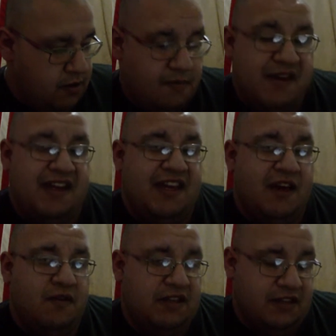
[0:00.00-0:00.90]
my
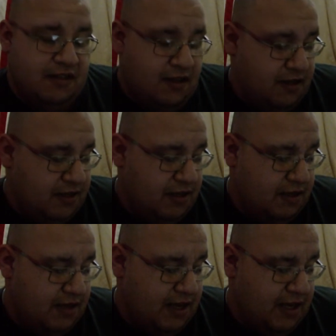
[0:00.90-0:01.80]
accountant
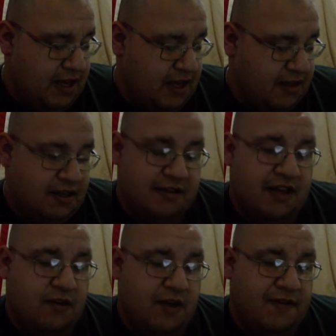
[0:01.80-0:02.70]
says I can't because
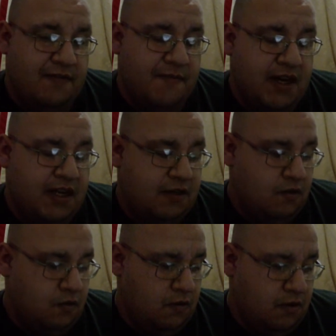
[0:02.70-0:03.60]
I don't have enough money
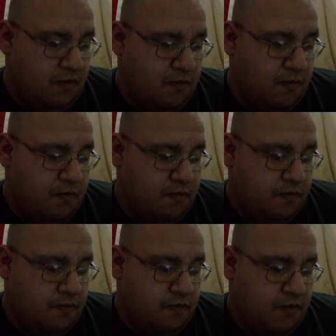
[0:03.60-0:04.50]
to
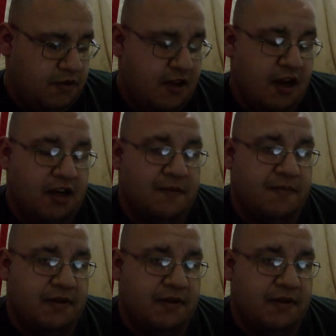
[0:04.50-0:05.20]
stock up